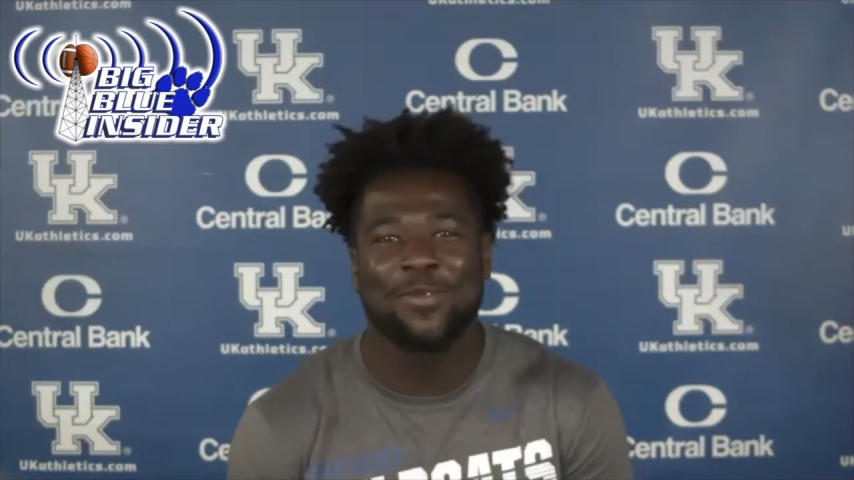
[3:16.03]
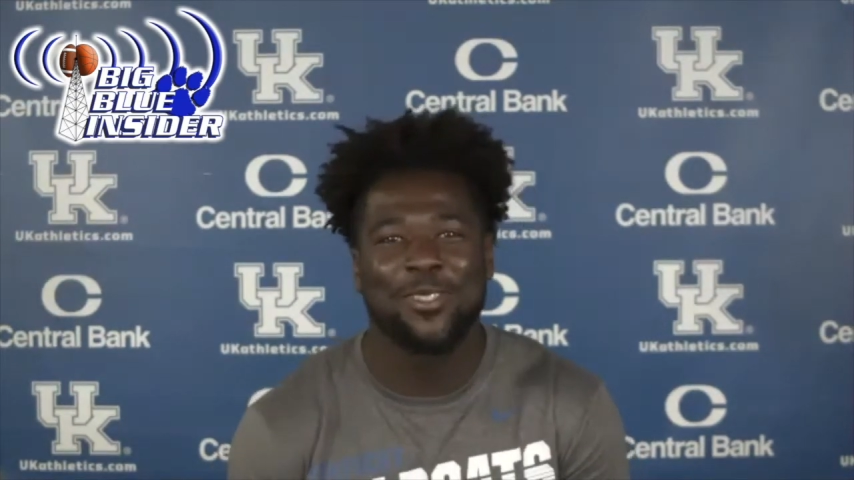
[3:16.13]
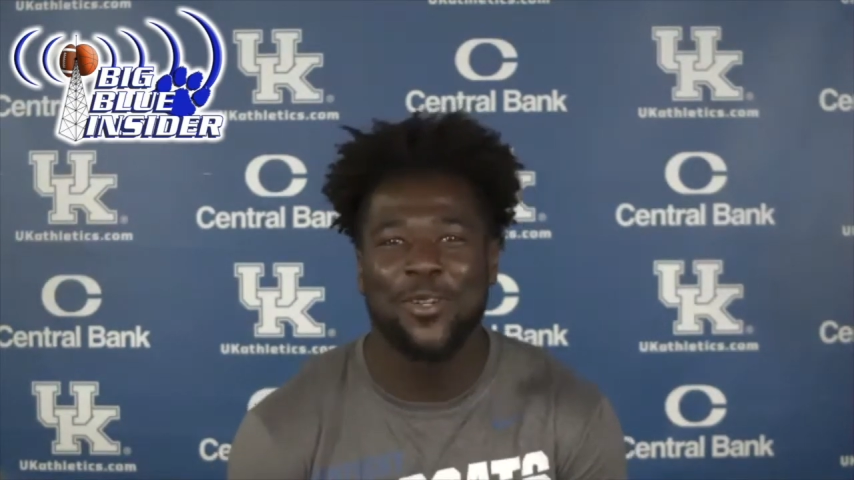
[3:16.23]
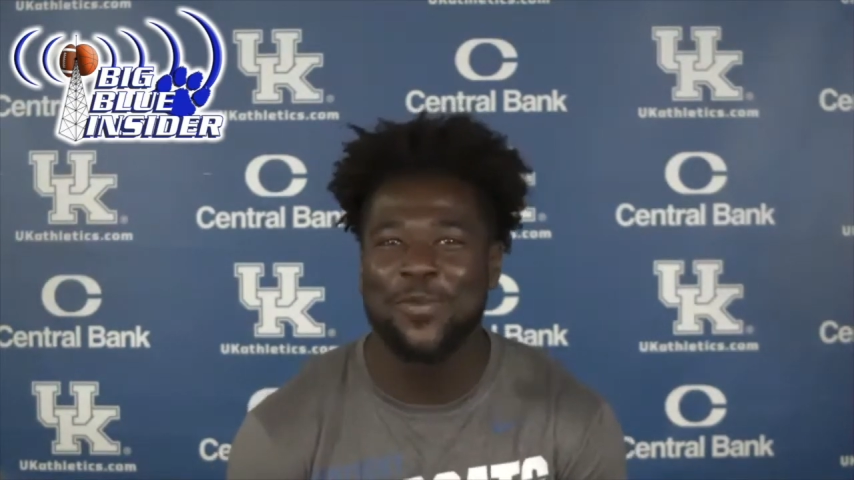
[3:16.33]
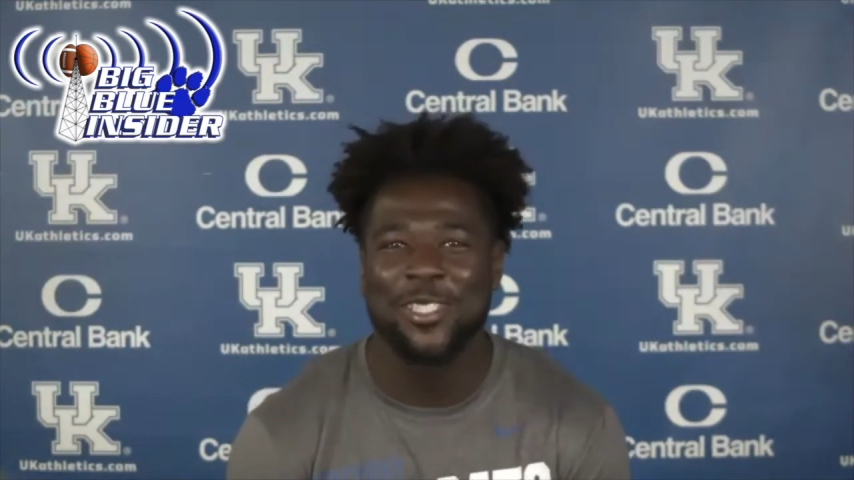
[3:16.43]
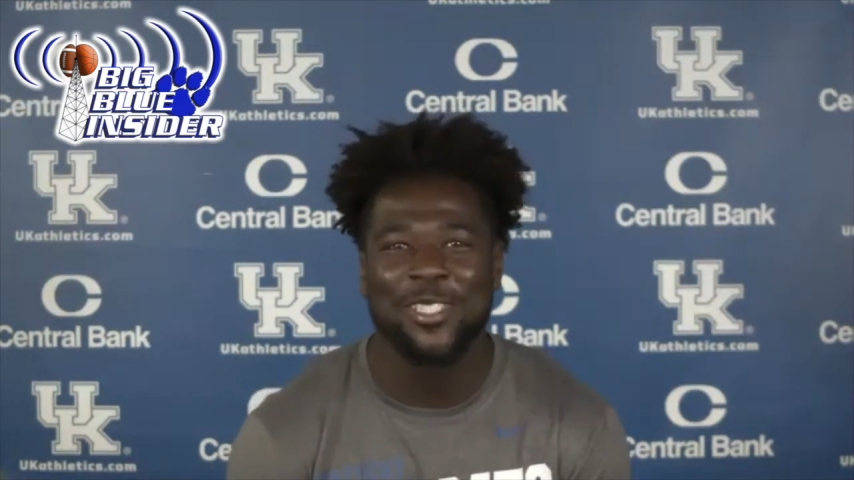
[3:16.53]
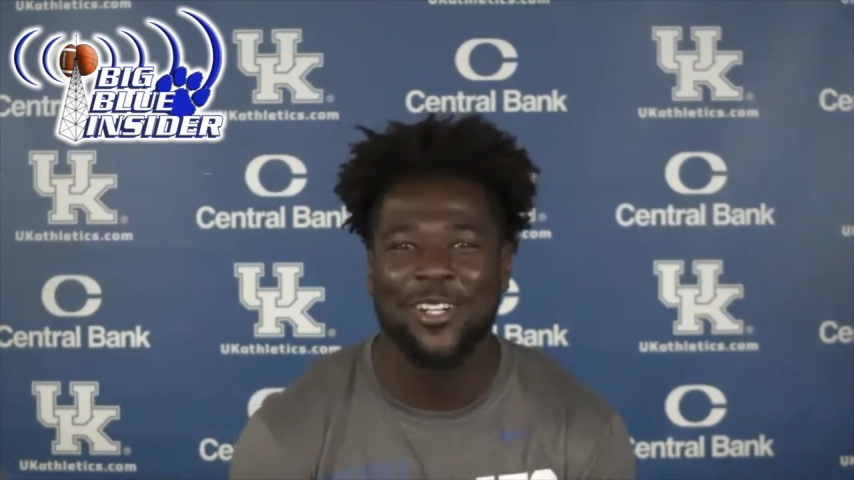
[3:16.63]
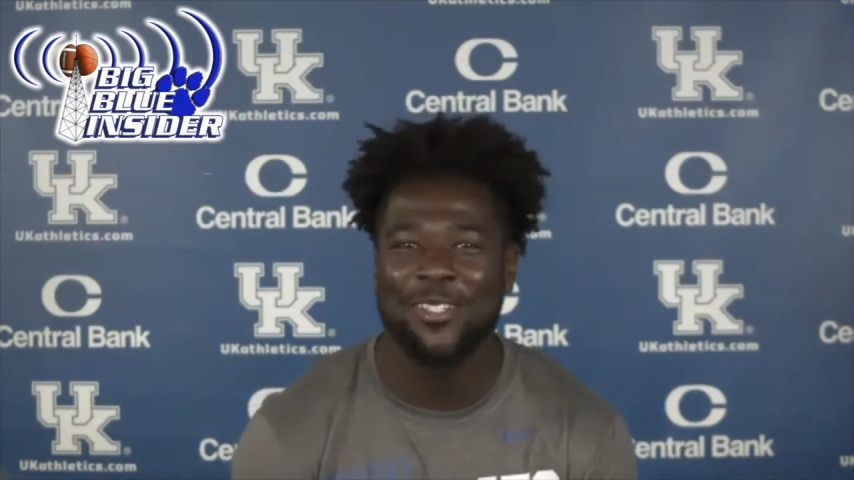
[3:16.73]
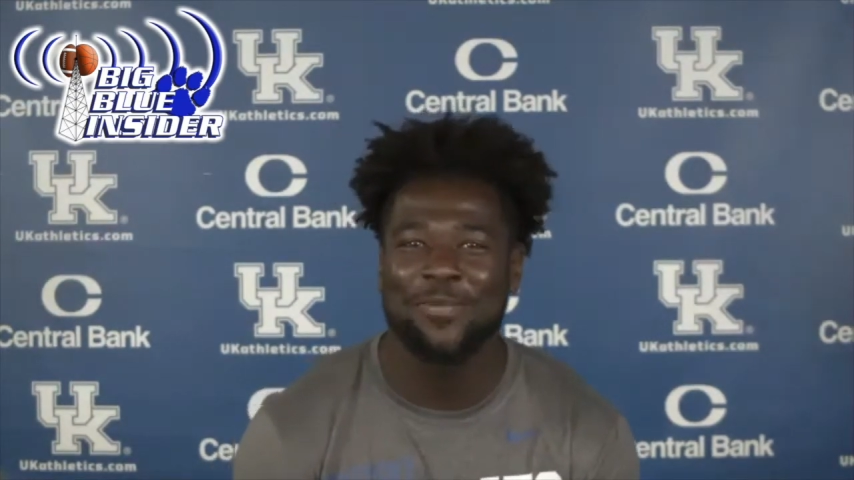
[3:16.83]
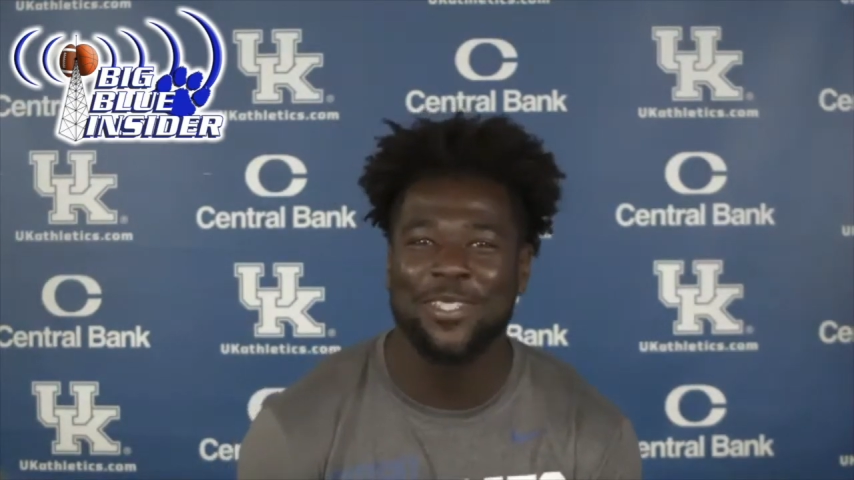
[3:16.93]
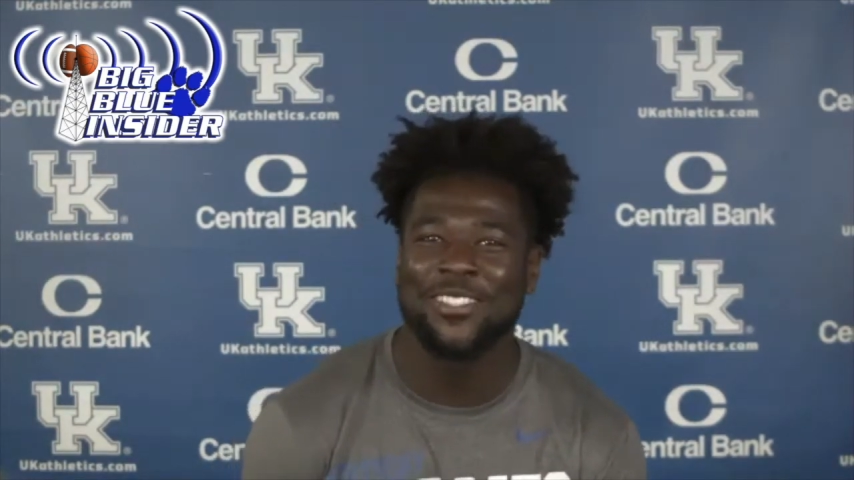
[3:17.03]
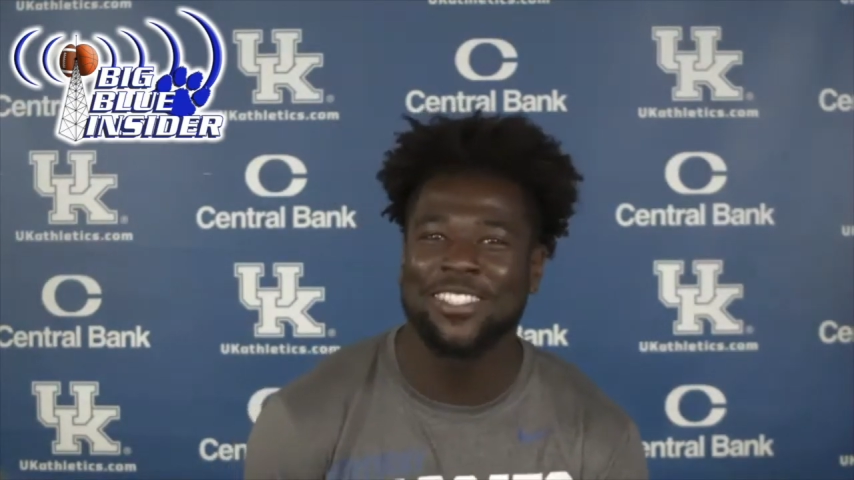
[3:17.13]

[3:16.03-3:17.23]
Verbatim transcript: No more targeting penalties.